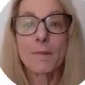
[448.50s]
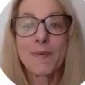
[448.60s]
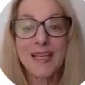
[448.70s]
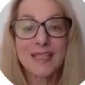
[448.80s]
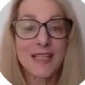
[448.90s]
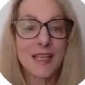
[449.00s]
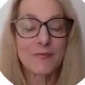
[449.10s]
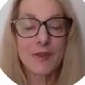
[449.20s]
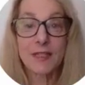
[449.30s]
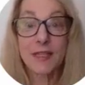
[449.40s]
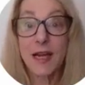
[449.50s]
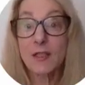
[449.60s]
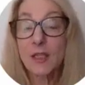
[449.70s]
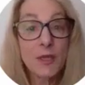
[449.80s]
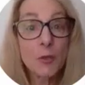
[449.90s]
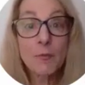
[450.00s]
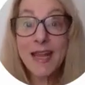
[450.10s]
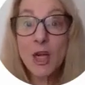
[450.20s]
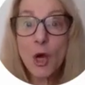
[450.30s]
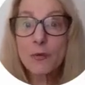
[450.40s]
basic investing. Now, some of you may
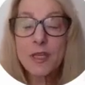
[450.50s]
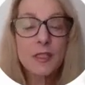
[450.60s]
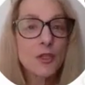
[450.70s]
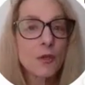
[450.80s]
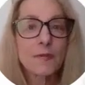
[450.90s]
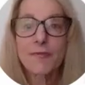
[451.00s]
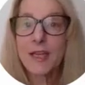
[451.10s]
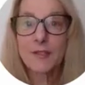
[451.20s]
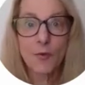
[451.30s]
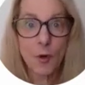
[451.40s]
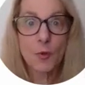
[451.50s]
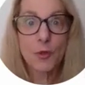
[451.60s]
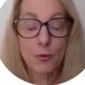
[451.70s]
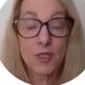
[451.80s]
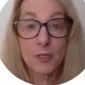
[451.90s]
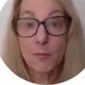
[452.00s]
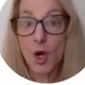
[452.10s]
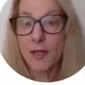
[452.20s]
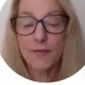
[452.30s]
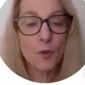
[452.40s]
know this and you can fast forward through this
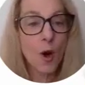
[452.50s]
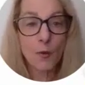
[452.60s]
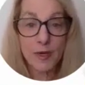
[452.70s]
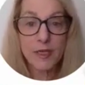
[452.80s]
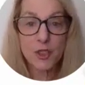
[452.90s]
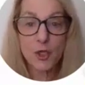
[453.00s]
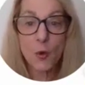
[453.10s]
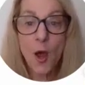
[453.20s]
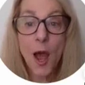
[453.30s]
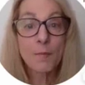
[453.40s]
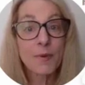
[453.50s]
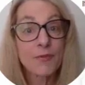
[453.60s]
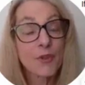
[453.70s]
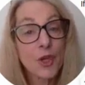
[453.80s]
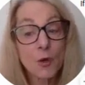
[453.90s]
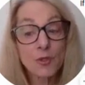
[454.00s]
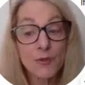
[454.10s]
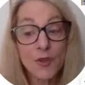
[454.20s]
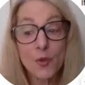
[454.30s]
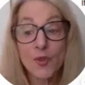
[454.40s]
part if you already do. But for those
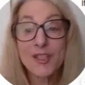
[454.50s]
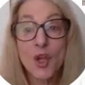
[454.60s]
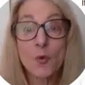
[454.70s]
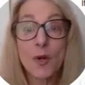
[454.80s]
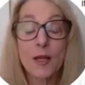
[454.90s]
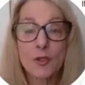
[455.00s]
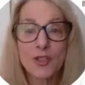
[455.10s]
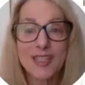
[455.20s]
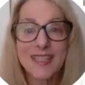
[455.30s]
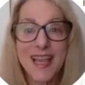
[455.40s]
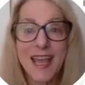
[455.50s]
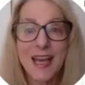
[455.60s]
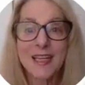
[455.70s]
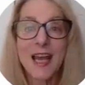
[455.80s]
of you that don't understand